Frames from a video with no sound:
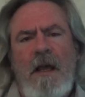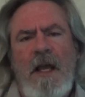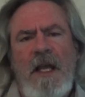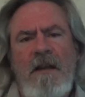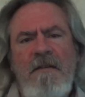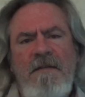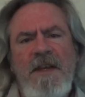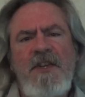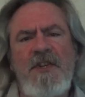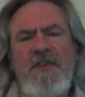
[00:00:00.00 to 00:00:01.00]
In
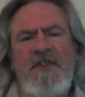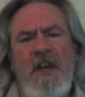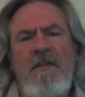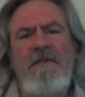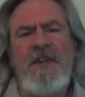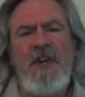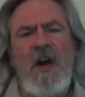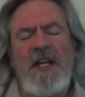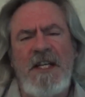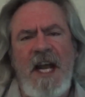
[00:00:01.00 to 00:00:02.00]
visions of the
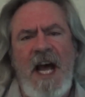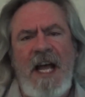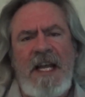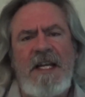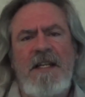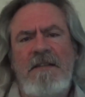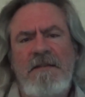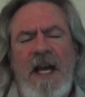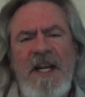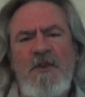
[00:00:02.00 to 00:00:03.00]
dark night,
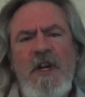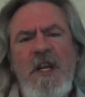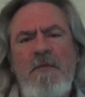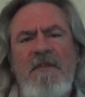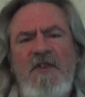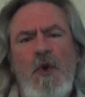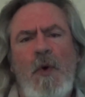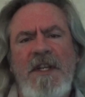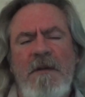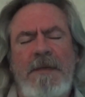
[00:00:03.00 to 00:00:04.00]
I dreamed of
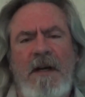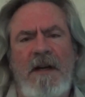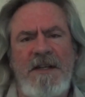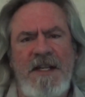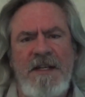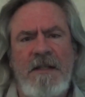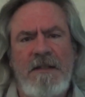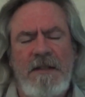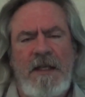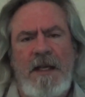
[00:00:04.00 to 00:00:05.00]
joy departed,
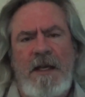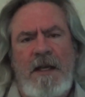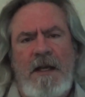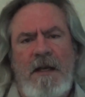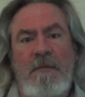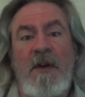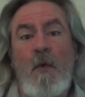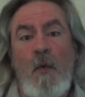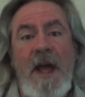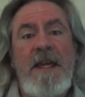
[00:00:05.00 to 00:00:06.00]
but a
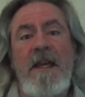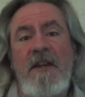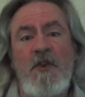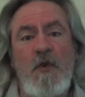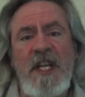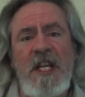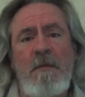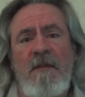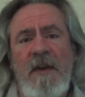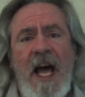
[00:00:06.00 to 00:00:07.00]
waking
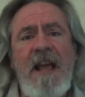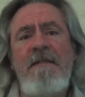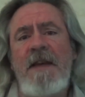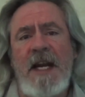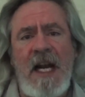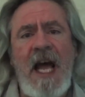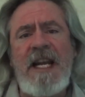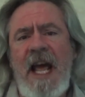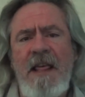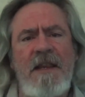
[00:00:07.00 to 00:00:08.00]
dream of life and
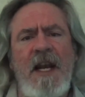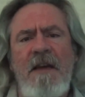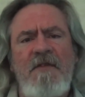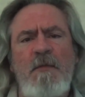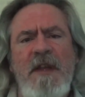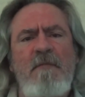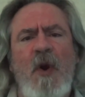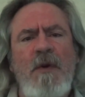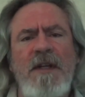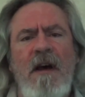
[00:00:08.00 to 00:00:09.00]
light hath left me
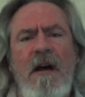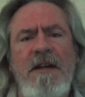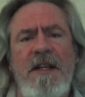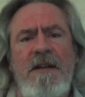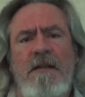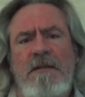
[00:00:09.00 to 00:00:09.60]
broken-hearted.